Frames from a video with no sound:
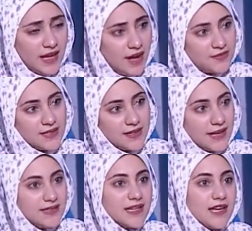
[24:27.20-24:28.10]
After
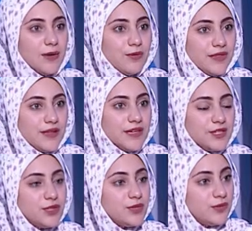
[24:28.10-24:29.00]
that, when they
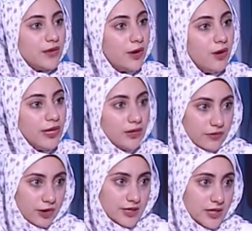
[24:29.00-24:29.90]
reach to the Holy of
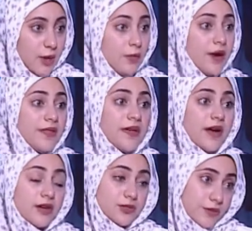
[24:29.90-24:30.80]
Holies, why they
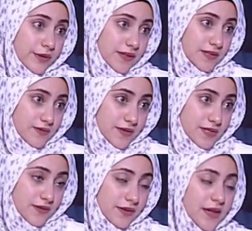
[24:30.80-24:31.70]
are doing this
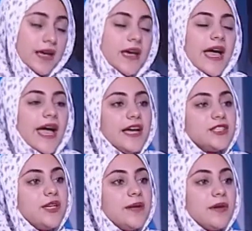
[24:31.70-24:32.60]
festival?
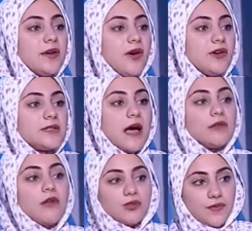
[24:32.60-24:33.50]
Actually, because a
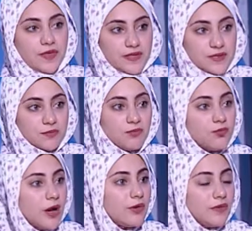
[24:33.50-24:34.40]
lot of things.
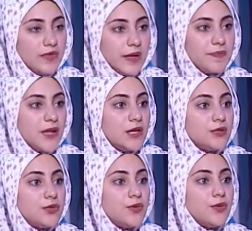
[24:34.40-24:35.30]
One of them,
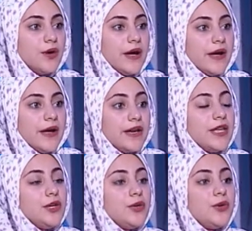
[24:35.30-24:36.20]
to
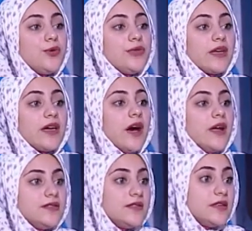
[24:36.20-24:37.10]
renew the
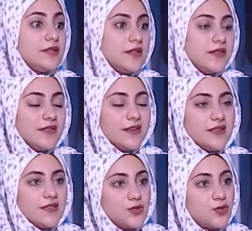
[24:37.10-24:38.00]
god,
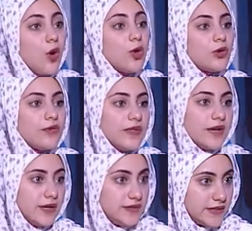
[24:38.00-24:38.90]
the soul of the
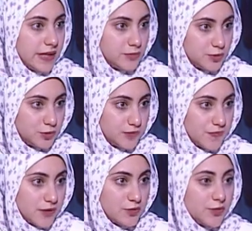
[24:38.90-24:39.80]
god Amun,
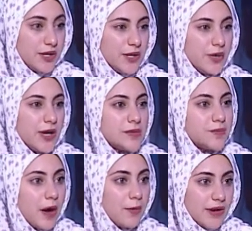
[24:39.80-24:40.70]
to renew his
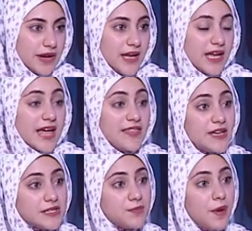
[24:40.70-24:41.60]
power.
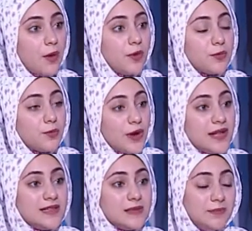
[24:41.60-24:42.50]
This power
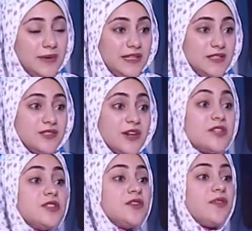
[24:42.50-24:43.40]
will be
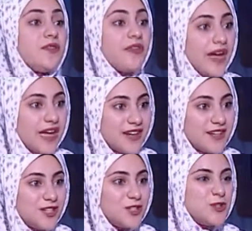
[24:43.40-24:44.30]
transferred
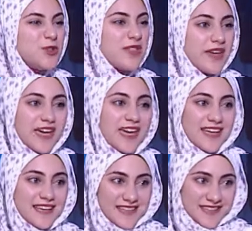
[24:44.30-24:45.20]
to the
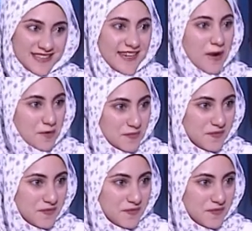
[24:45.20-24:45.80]
king now.